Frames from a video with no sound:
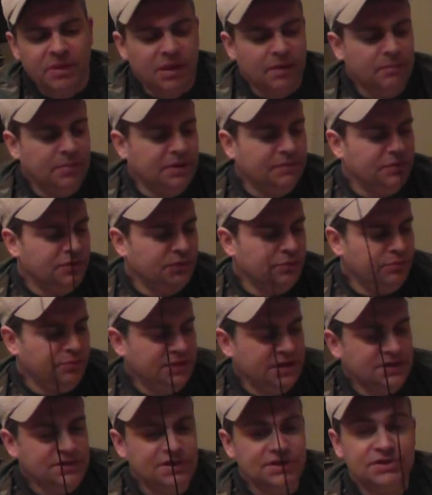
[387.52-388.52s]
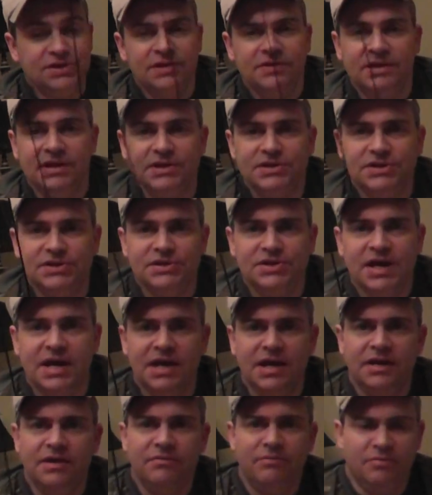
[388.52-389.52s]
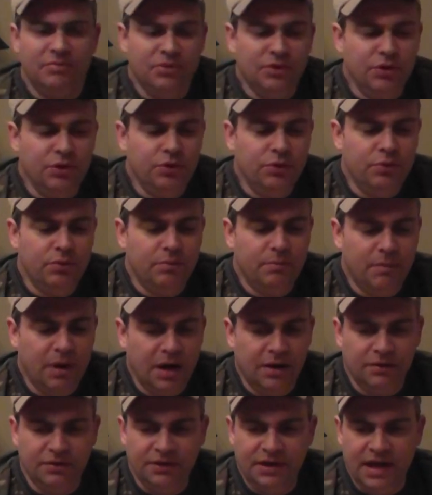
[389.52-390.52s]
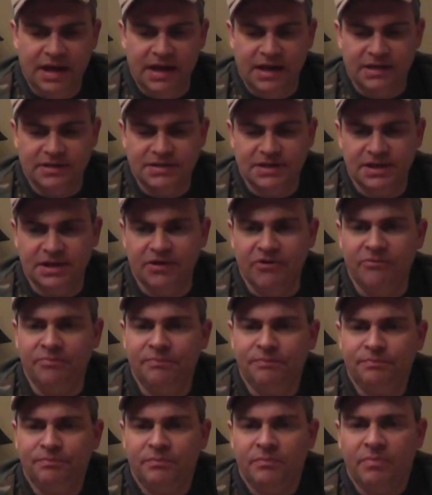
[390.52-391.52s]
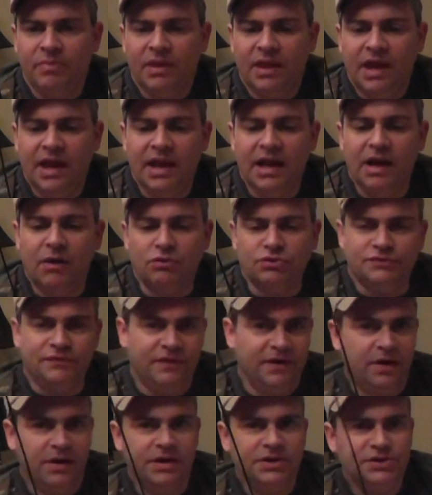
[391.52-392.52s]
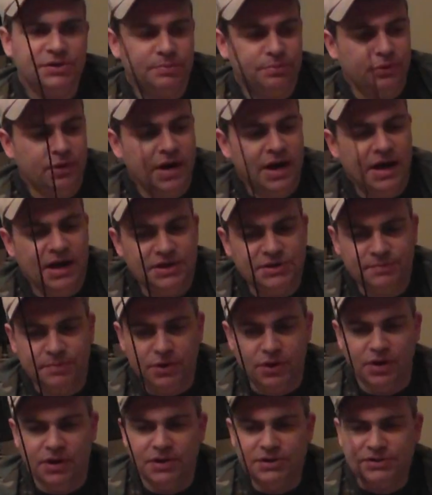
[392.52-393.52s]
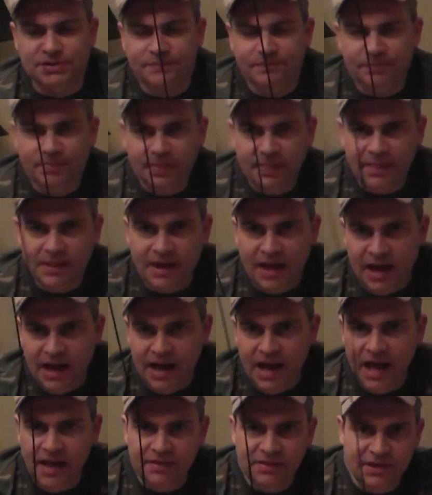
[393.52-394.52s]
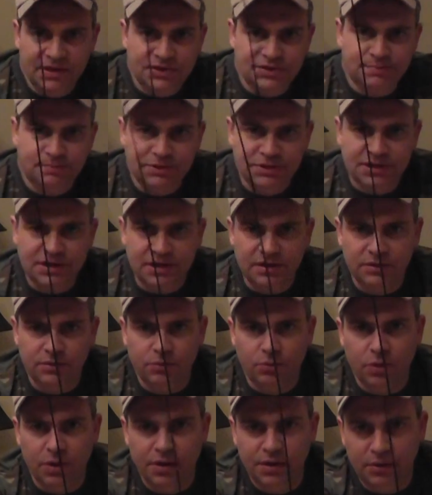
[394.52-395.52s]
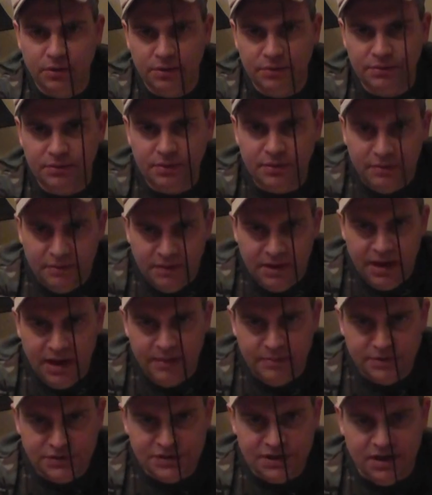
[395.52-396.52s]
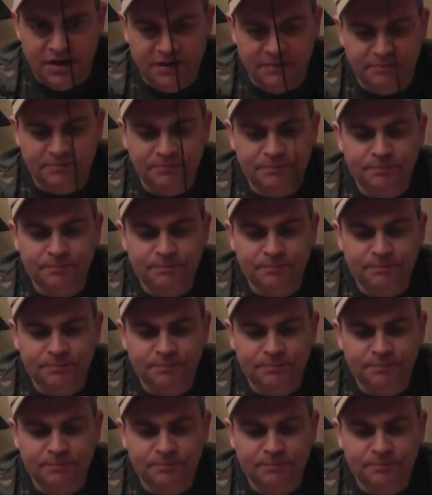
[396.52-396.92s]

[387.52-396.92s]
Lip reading: But this is a new modern day antenna, and I was very surprised because I got this particular one on Amazon.